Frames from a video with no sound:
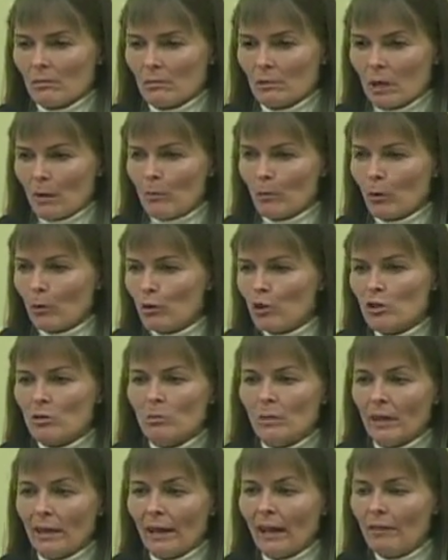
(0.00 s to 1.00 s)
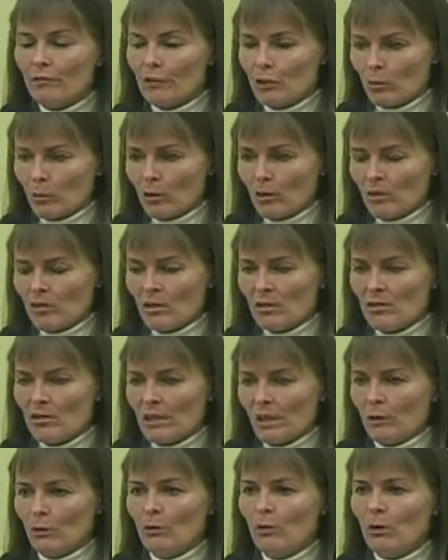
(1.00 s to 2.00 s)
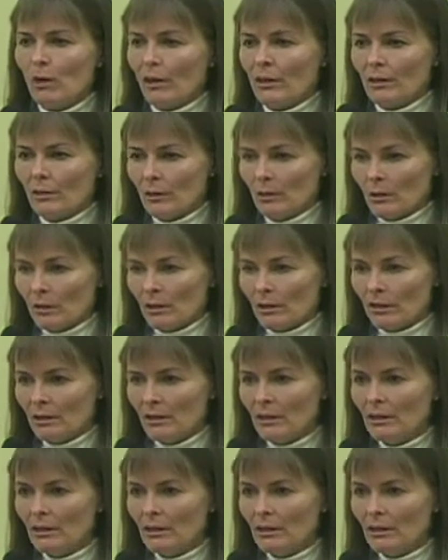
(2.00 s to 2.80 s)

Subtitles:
approached me afterwards and said, who are you? And